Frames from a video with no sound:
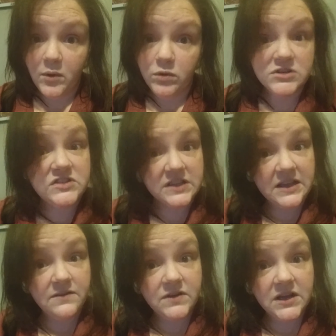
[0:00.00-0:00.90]
were
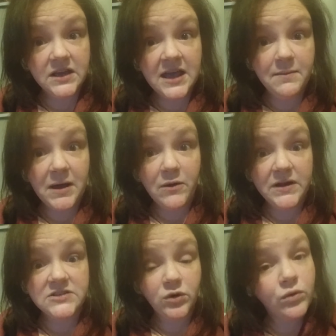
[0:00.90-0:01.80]
sleeved came out
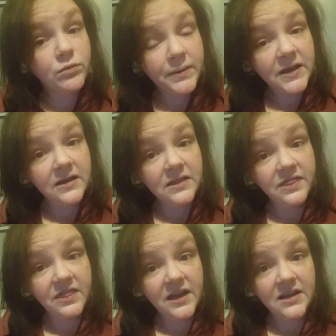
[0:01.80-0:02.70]
and told
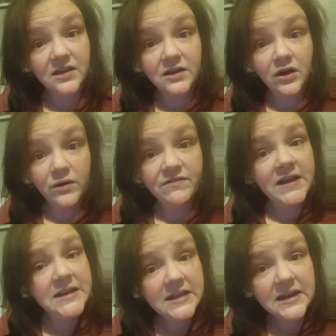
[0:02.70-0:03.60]
me that, if
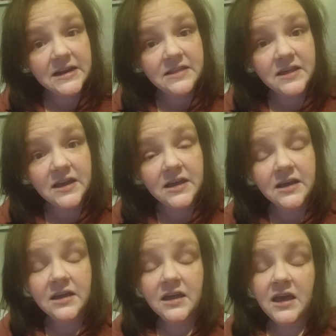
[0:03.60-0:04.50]
I need
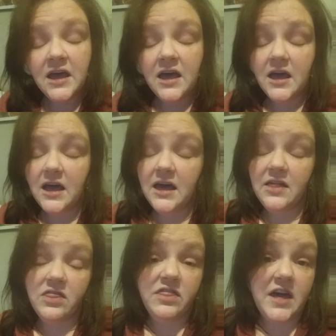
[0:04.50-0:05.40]
anything,
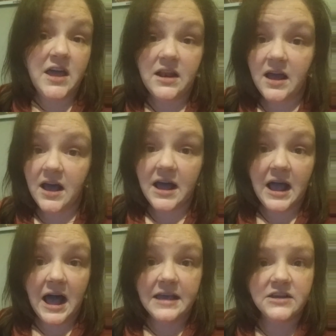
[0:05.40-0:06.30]
that
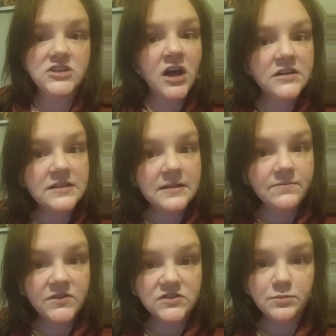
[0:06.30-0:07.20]
I can talk to them
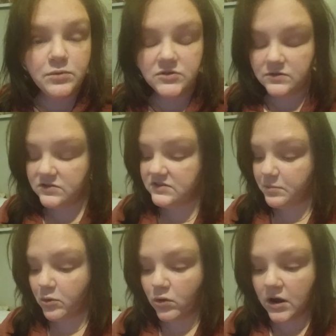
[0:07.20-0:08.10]
for
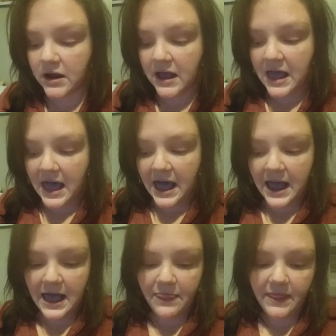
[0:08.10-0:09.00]
support,
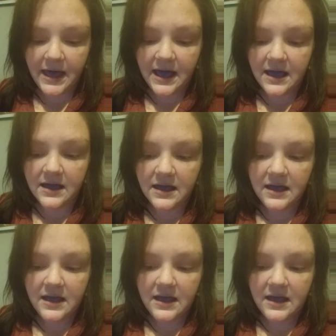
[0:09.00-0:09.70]
and that